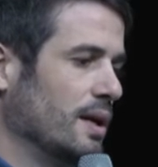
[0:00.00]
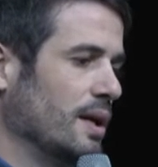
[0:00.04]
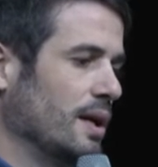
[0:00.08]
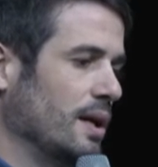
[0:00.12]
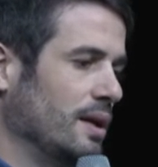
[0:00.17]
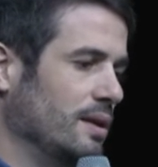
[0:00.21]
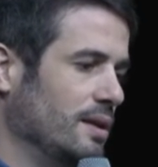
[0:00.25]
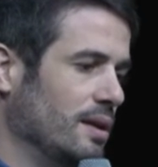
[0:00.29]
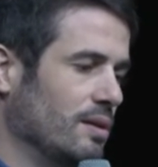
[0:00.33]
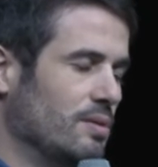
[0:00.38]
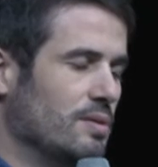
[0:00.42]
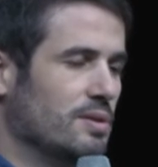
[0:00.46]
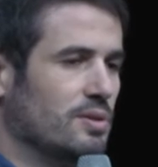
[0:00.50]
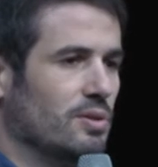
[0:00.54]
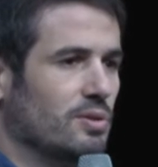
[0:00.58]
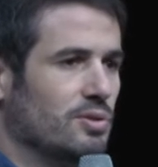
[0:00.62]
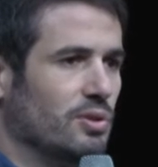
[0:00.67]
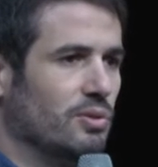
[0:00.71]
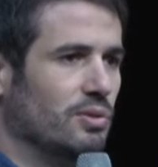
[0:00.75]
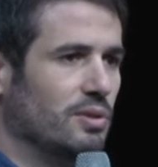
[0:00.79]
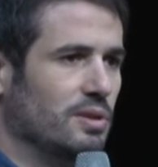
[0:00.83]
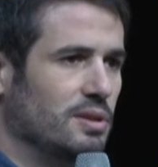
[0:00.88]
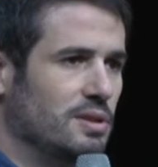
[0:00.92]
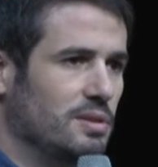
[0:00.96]
And there is
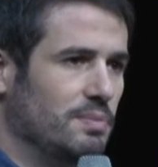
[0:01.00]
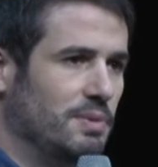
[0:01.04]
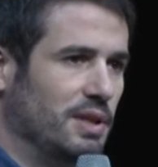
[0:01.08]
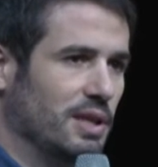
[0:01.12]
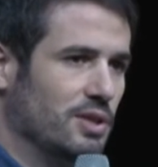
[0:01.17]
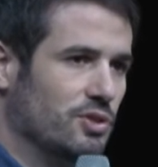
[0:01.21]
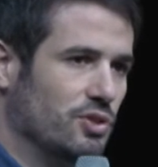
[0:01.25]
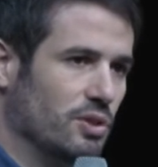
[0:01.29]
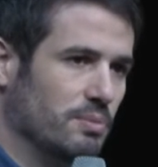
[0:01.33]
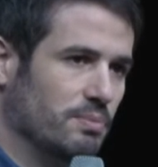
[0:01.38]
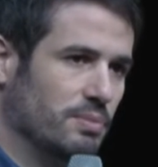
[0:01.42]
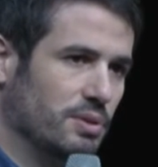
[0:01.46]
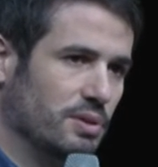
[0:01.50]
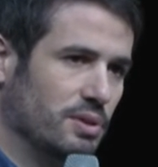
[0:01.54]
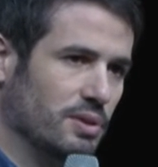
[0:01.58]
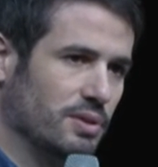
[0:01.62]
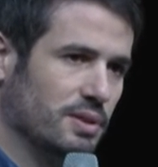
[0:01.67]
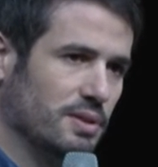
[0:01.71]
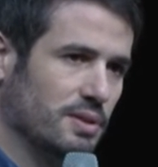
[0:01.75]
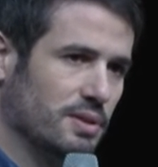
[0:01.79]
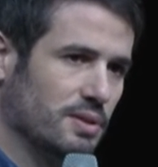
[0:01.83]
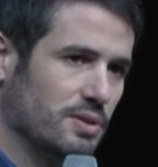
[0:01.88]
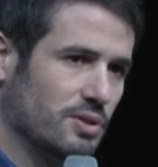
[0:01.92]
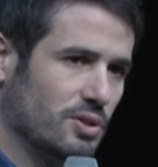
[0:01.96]
also the Deep Tech job board.
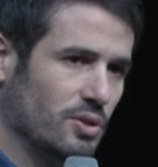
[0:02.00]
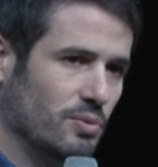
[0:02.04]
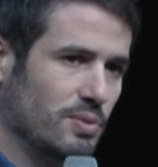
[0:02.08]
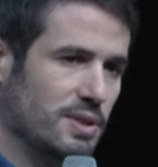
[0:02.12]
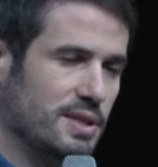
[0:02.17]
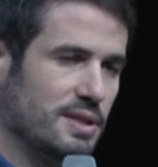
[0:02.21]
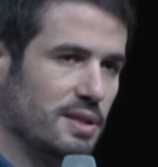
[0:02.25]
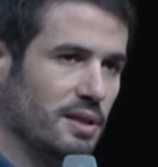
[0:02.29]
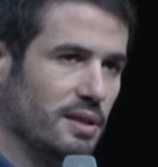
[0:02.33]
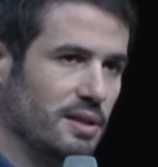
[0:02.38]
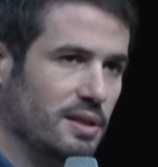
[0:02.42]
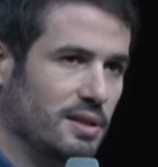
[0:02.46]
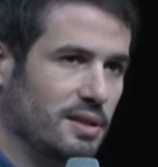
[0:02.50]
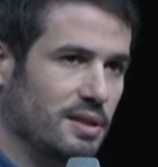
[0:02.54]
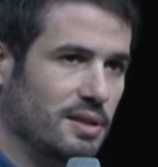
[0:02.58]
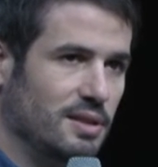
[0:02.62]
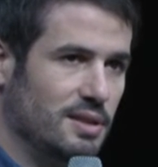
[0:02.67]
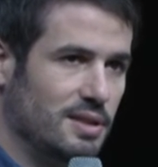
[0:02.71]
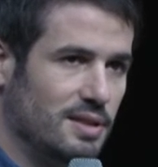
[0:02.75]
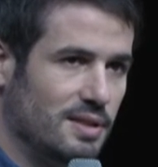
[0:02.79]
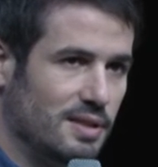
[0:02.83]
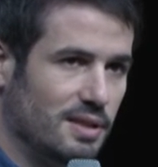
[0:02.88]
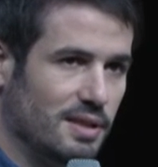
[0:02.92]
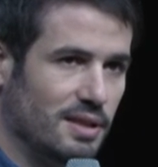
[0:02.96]
So we started it
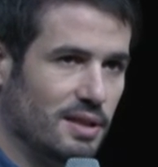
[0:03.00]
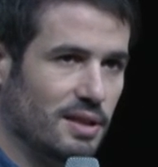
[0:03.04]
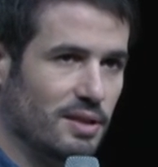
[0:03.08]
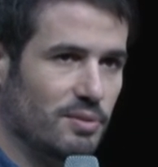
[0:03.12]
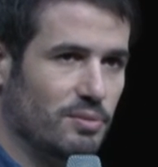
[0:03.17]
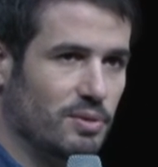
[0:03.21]
this year.